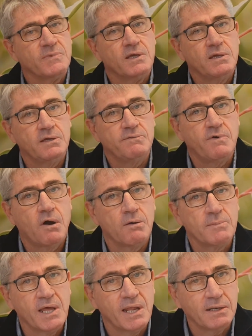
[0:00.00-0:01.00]

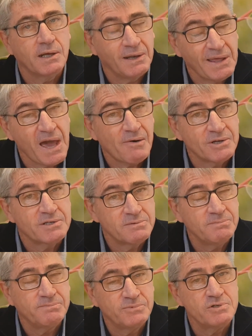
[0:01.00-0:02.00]
environment and allow it
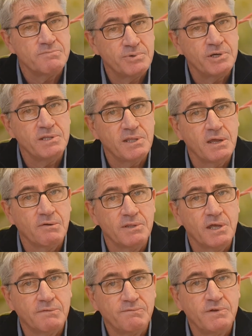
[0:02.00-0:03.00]
to be there in
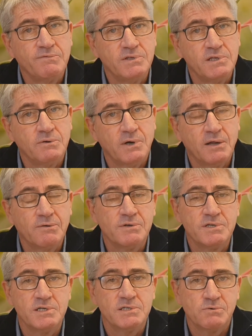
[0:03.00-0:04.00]
that 50 to 100
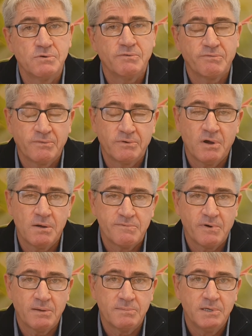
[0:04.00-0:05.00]
year sort of time
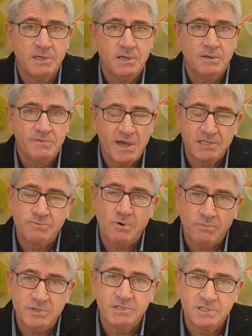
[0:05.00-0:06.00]
frame. That's
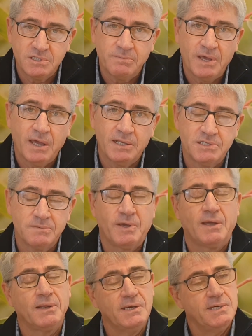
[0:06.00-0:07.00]
what this is about.
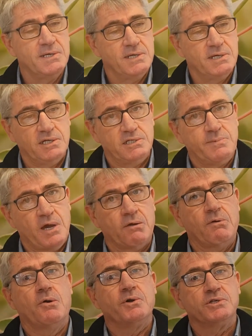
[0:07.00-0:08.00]
It's about
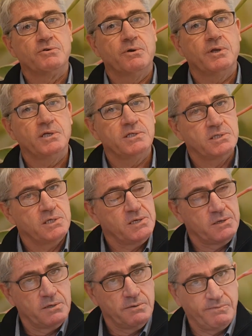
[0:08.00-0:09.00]
growing trees
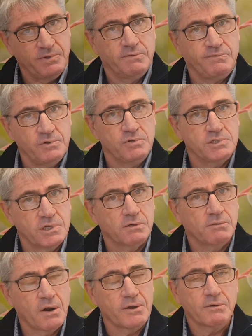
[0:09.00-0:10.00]
for the future,
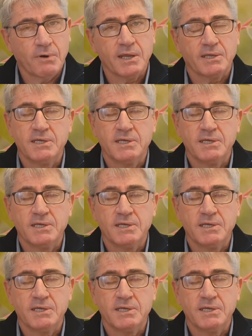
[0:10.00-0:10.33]
growing great